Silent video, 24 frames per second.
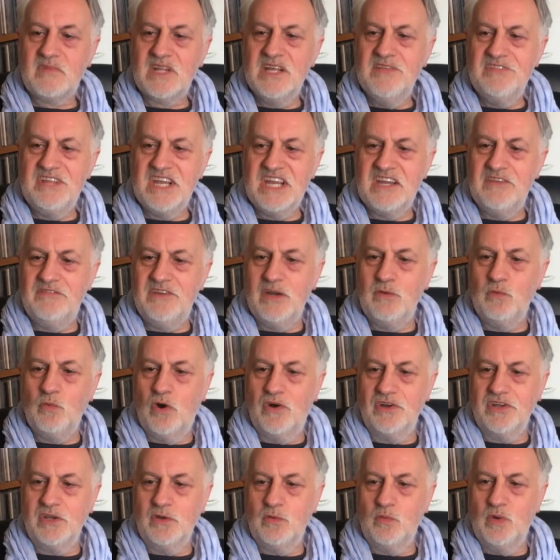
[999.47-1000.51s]
Think of it
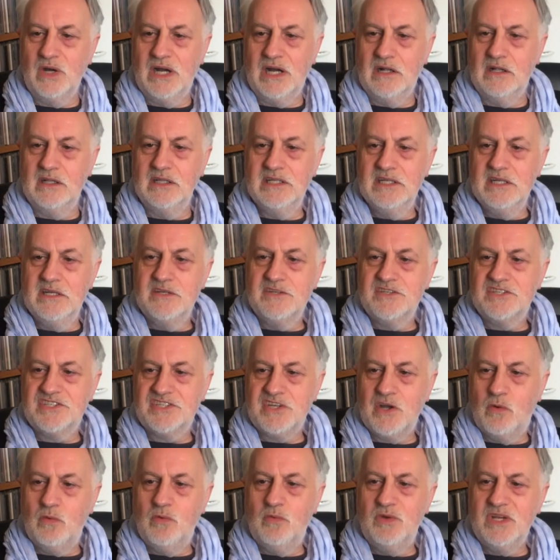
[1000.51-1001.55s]
what you will.
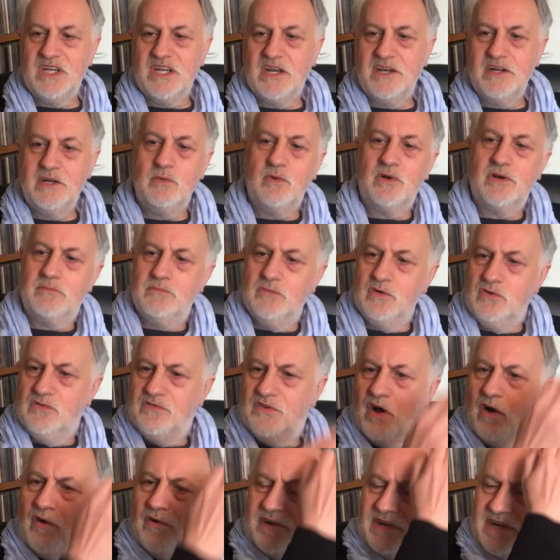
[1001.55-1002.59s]
So we kind of want to move
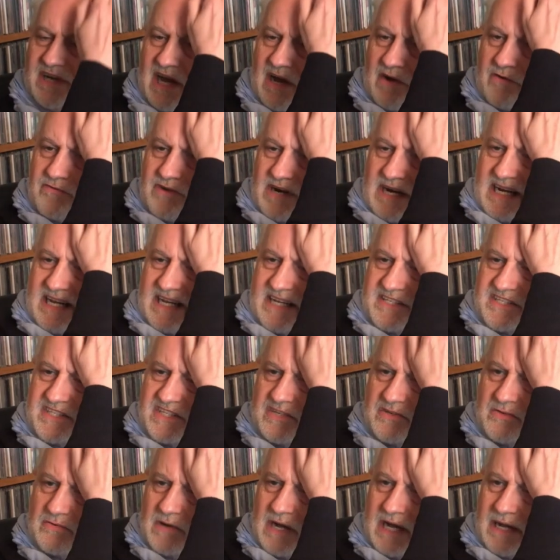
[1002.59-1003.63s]
on now, really,
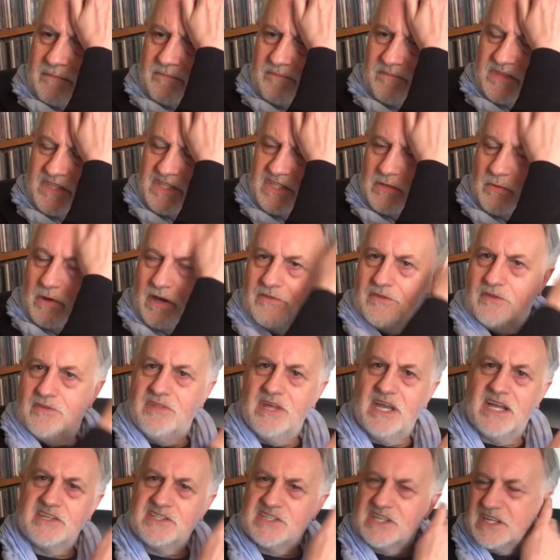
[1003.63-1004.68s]
to other
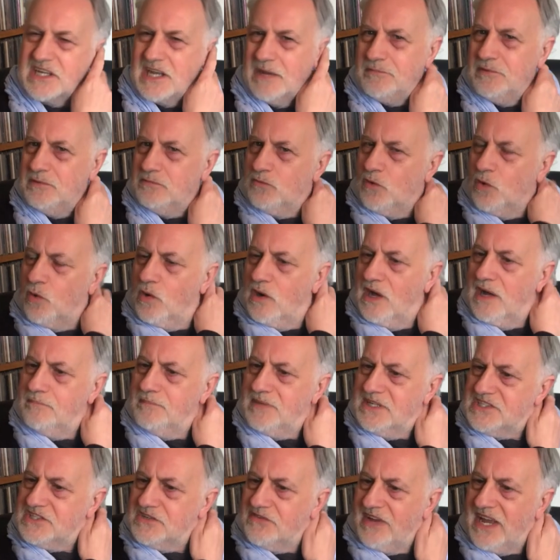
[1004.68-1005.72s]
things. A couple more
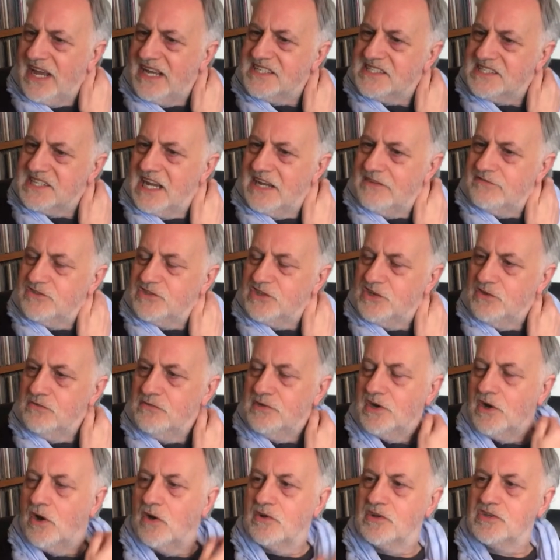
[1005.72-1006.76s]
bits of SF
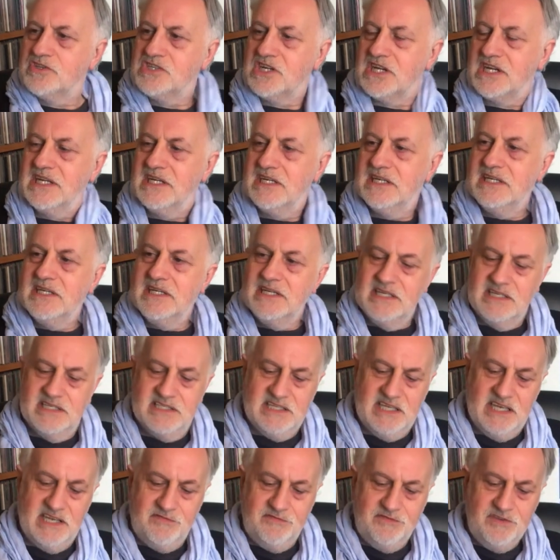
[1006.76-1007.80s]
terminology.
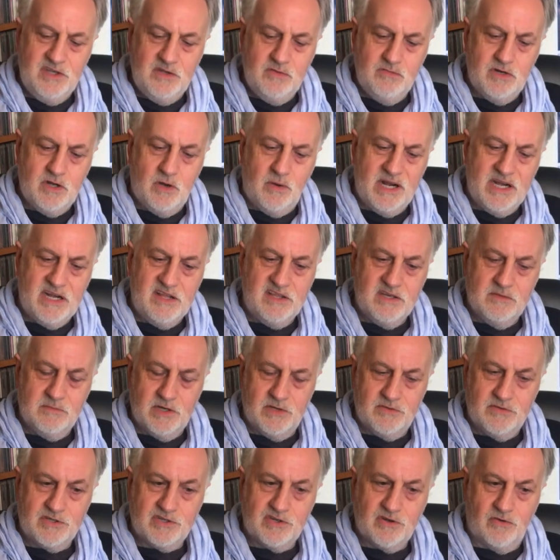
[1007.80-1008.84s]
If you know anything
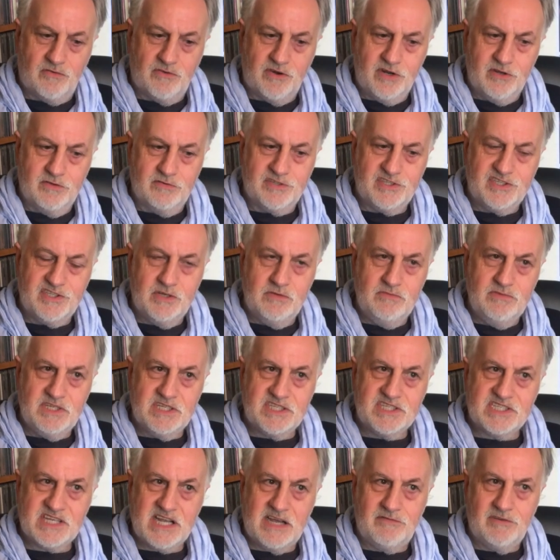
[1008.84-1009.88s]
about the genre, you'll soon
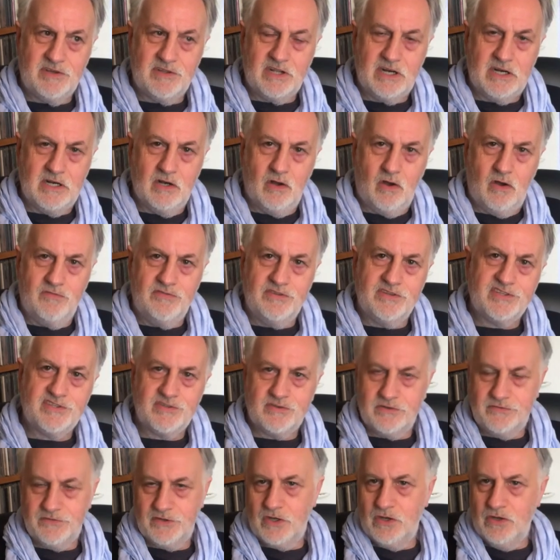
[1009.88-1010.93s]
discover that a lot of the
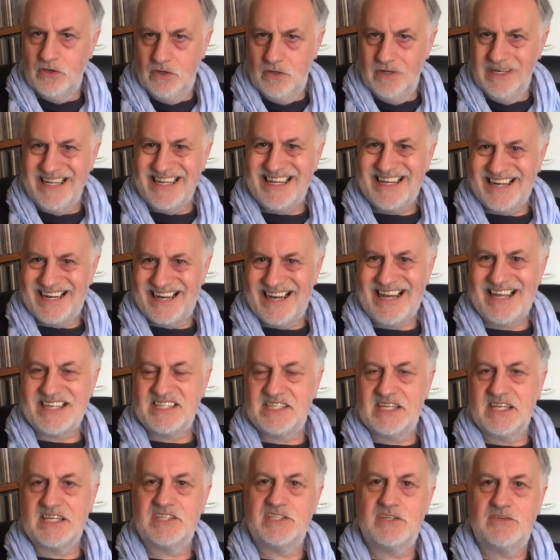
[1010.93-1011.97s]
sort of early
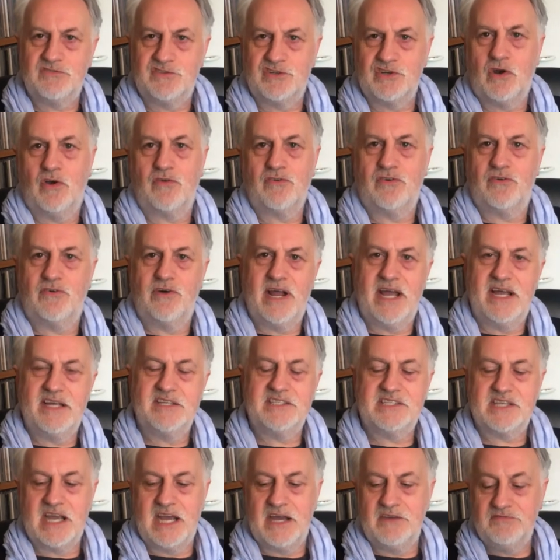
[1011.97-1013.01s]
classics of genre
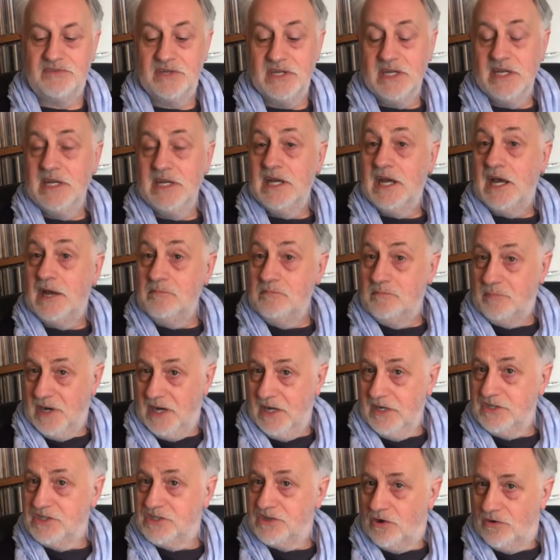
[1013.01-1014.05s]
SF, and
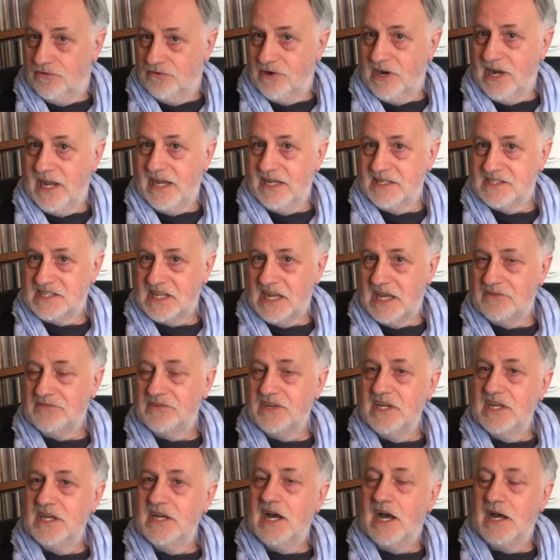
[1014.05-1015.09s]
by genre SF,
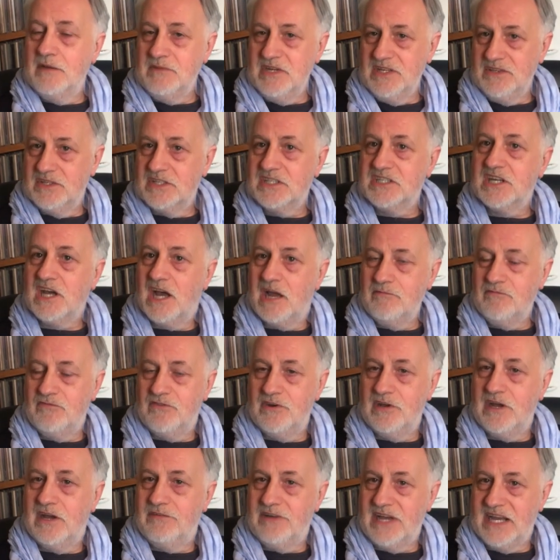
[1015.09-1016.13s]
I mean the type
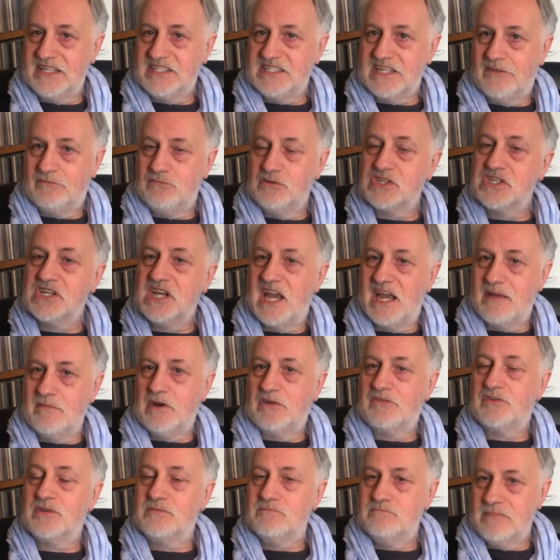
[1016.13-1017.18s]
of SF which came out
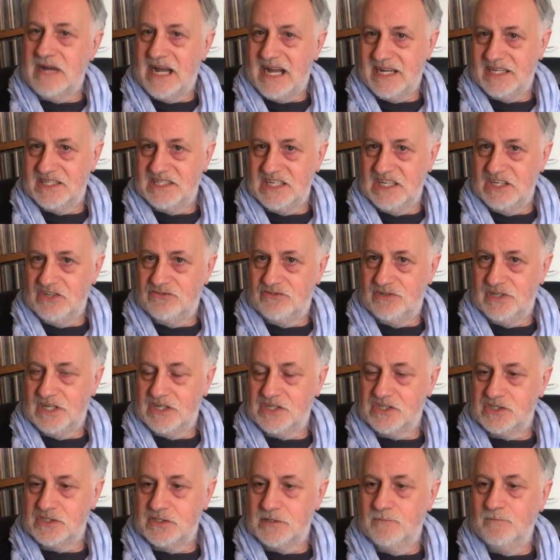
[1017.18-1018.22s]
of the magazine
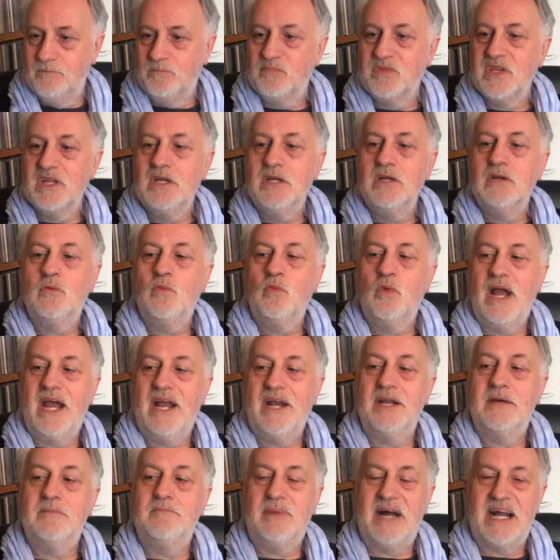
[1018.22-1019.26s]
tradition, when
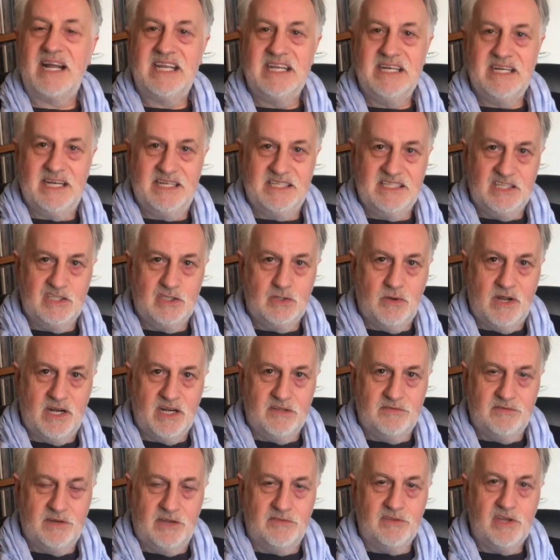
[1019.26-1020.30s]
back in
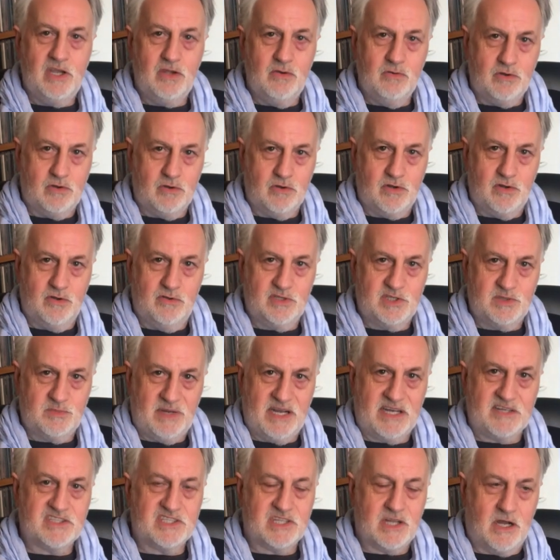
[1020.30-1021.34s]
1925, Hugo
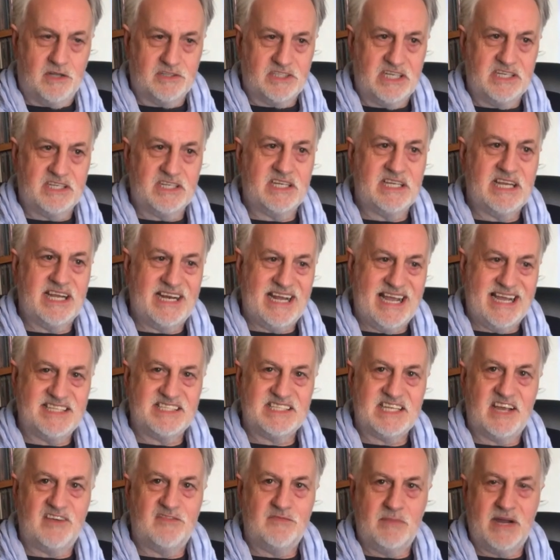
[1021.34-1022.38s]
Gernsback started an
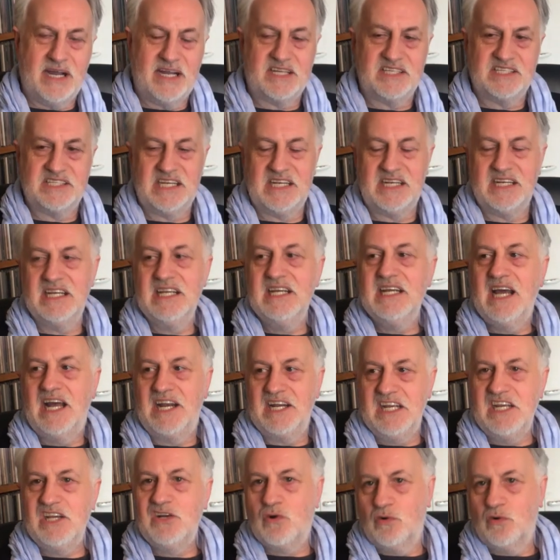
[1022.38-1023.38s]
SF magazine, and he